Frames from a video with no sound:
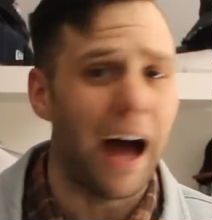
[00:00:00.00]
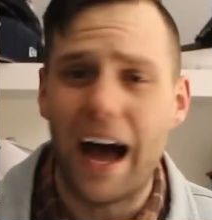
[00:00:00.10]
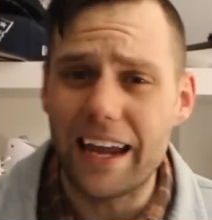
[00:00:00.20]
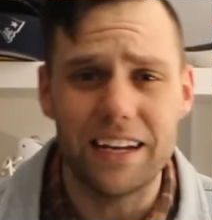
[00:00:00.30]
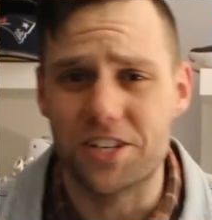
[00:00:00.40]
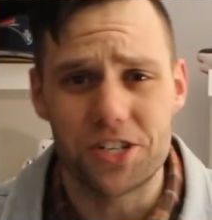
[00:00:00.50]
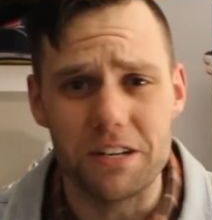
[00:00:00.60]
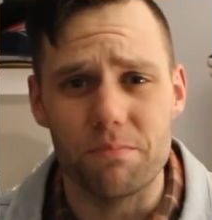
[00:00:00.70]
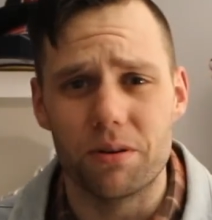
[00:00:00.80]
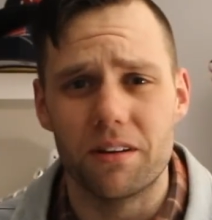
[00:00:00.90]
I ain't a
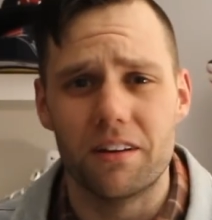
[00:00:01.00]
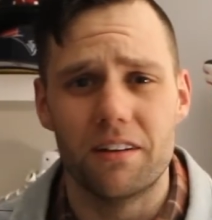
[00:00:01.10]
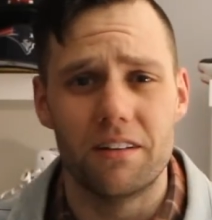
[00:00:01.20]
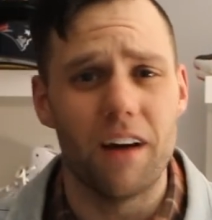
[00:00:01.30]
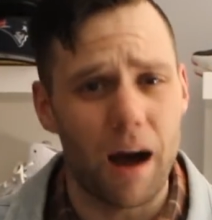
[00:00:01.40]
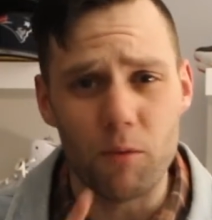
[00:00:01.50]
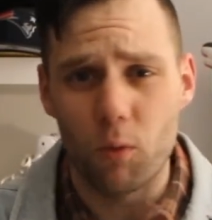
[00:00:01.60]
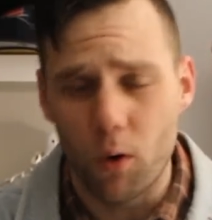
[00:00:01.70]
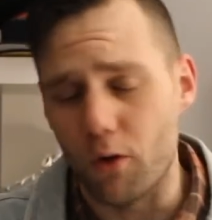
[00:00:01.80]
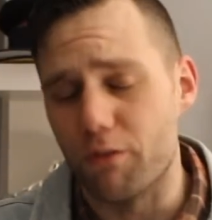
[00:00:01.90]
sheep. I'm a
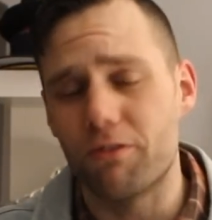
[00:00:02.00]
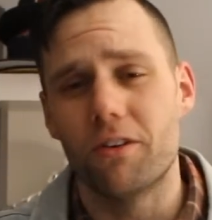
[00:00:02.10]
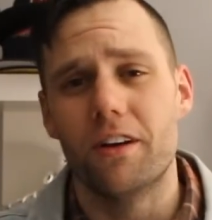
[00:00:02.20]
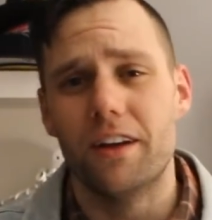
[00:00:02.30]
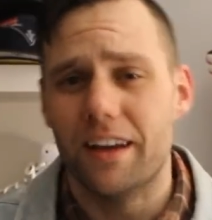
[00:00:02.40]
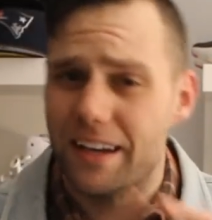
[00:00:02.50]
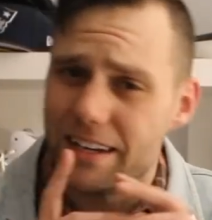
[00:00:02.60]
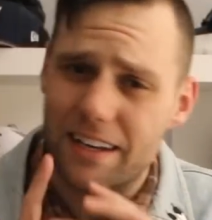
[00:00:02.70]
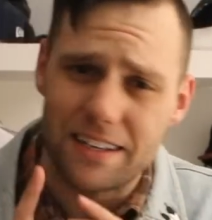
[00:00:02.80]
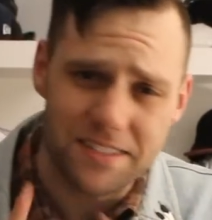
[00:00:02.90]
wolf.
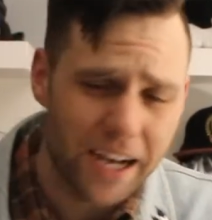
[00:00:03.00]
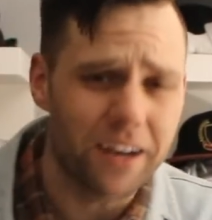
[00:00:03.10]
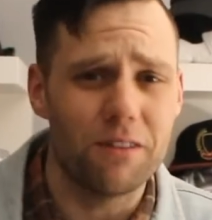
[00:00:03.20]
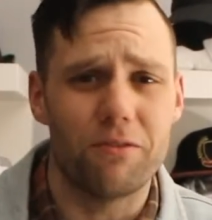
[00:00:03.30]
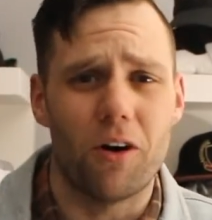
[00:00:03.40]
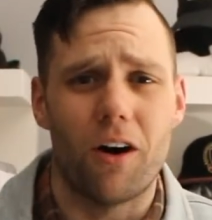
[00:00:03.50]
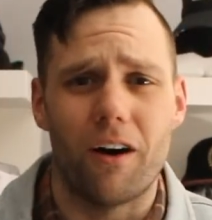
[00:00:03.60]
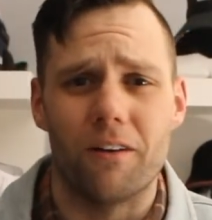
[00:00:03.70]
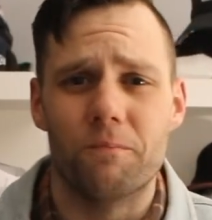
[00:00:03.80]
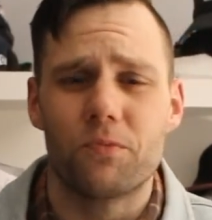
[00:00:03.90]
Second of
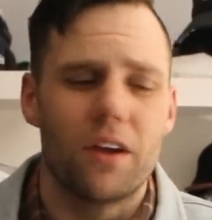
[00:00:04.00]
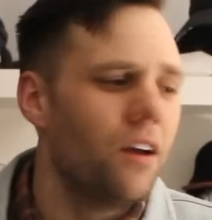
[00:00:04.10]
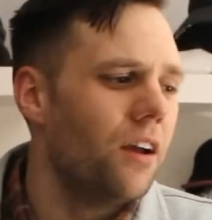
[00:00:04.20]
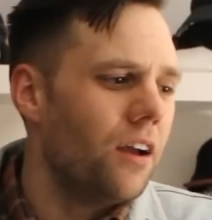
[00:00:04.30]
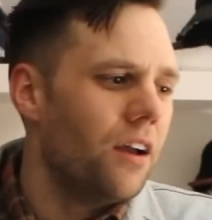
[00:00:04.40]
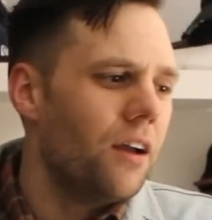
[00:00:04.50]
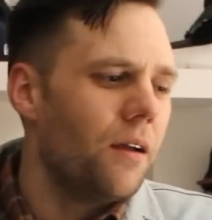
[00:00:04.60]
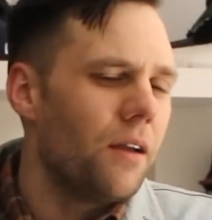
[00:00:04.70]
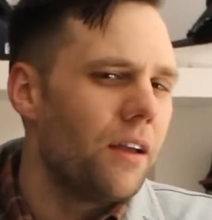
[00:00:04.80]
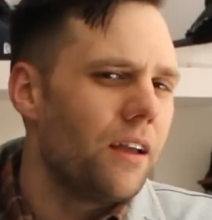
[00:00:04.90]
all,
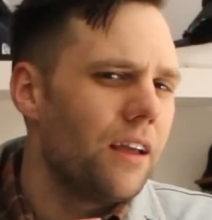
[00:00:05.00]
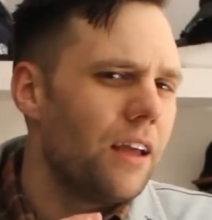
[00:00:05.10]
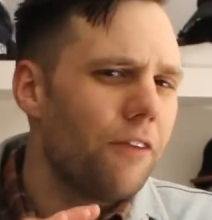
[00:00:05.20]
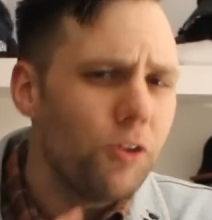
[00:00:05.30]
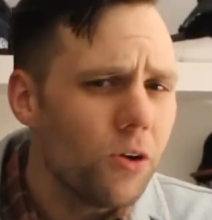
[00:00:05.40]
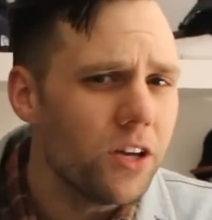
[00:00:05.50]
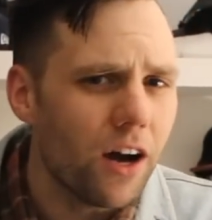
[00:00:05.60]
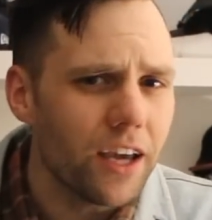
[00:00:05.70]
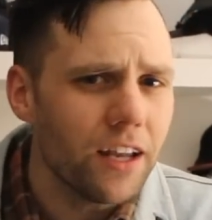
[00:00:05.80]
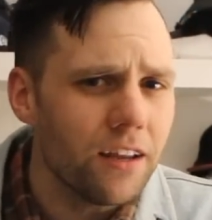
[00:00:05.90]
if you were
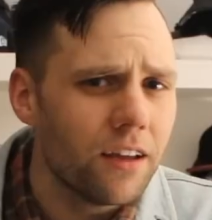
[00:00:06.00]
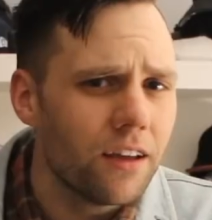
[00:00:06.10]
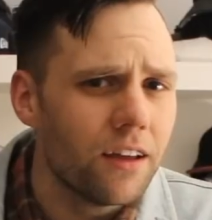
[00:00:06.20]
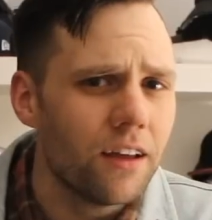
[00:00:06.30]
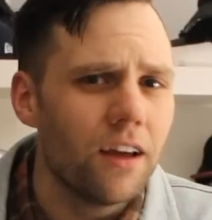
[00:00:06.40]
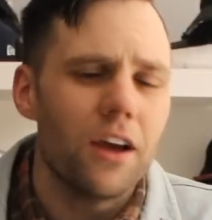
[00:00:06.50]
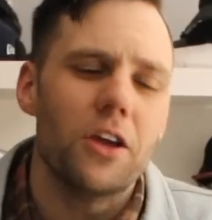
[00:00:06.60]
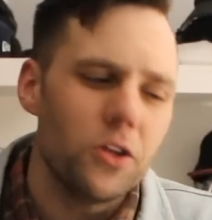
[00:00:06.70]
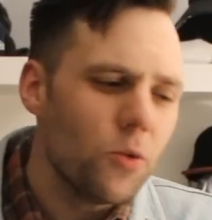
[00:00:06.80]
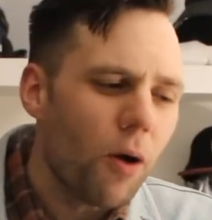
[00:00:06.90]
youngin',
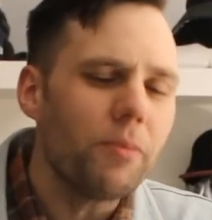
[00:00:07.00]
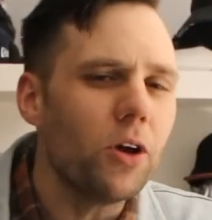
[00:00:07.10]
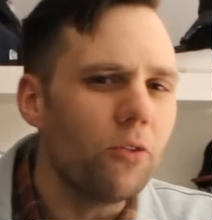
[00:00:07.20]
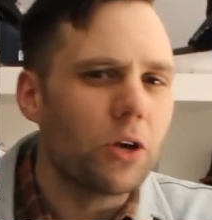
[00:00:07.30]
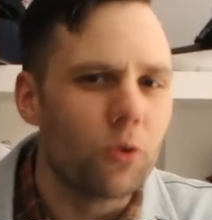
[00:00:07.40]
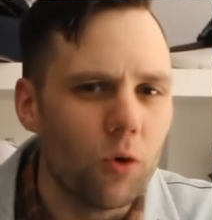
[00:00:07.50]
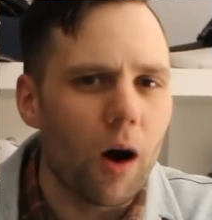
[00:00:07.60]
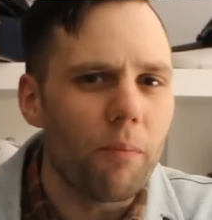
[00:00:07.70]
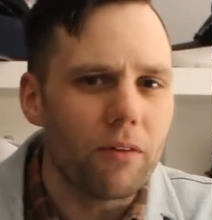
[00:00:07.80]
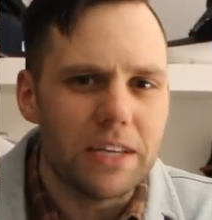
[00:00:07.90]
you probably only grew
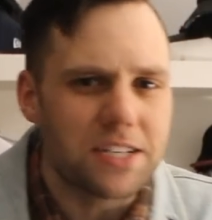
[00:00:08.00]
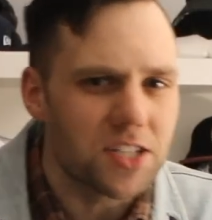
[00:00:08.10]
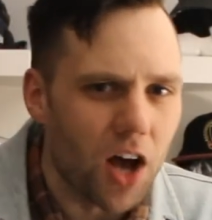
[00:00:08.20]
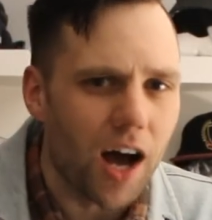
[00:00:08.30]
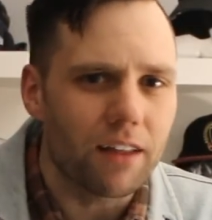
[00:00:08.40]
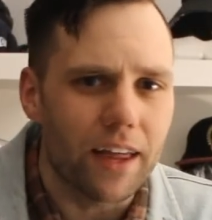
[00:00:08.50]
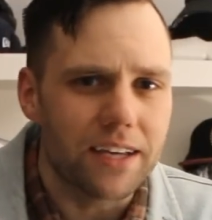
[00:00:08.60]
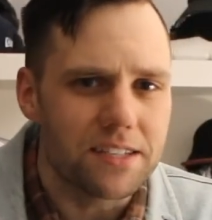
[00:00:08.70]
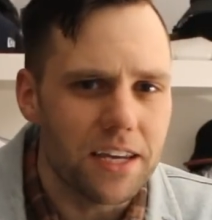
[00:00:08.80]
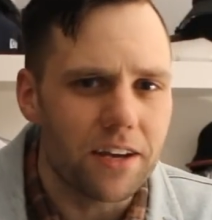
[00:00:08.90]
up on these
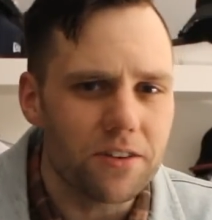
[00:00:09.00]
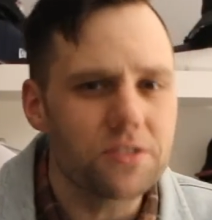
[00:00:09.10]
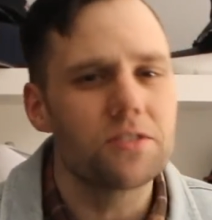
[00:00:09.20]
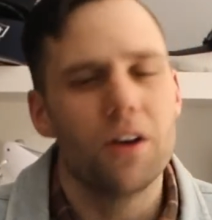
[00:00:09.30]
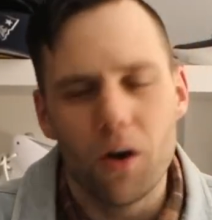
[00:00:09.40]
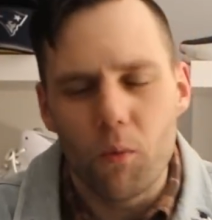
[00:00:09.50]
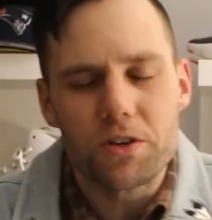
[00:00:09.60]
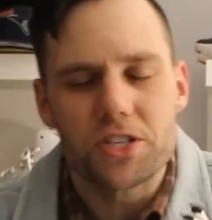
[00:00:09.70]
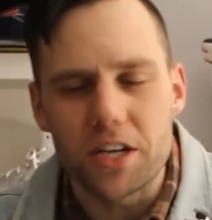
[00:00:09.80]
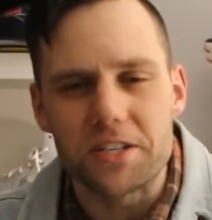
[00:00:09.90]
sock-like sneakers,
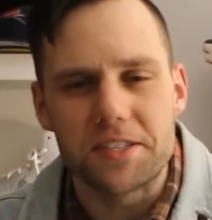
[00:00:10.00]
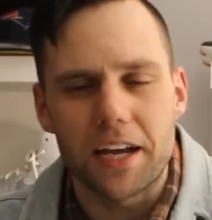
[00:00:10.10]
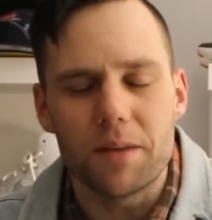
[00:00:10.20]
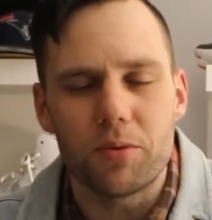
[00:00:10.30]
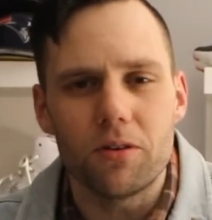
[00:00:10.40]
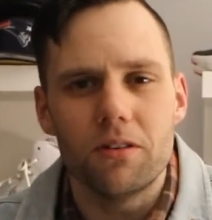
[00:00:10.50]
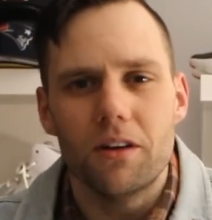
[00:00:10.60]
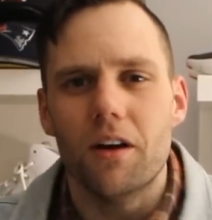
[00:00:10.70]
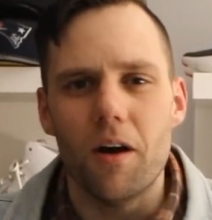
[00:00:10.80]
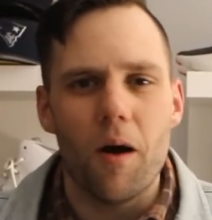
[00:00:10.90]
which is understandable.
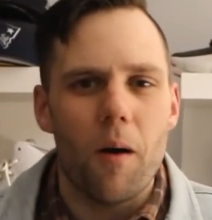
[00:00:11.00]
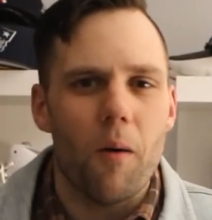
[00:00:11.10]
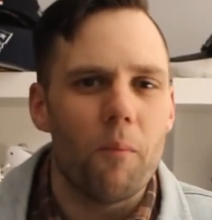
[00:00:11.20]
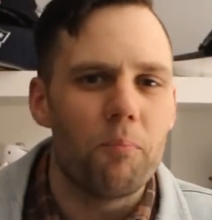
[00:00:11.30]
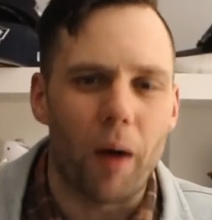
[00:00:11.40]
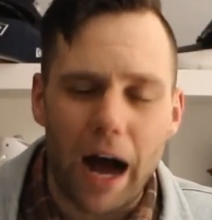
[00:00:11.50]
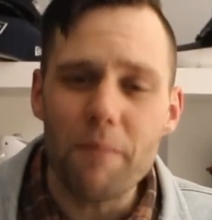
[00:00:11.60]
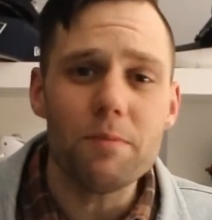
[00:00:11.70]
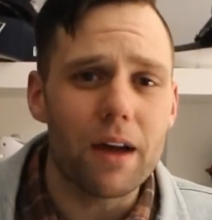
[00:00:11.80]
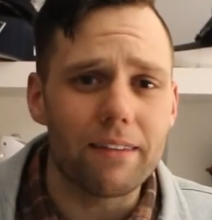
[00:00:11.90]
But
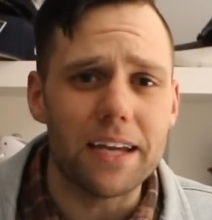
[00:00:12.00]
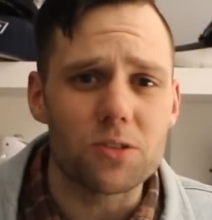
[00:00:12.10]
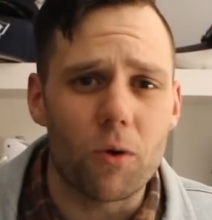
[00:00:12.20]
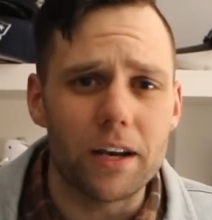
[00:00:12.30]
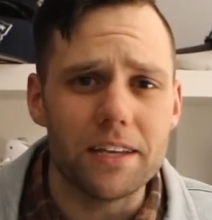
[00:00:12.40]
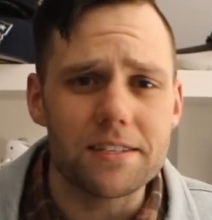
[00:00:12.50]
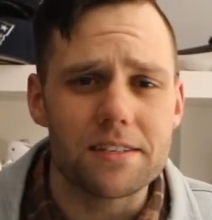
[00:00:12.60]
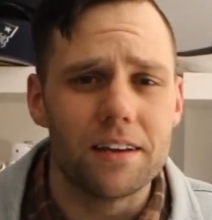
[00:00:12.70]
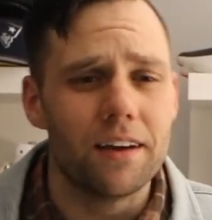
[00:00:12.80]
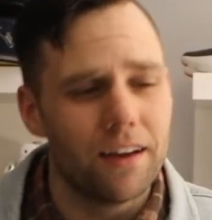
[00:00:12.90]
I'm in my late 20s,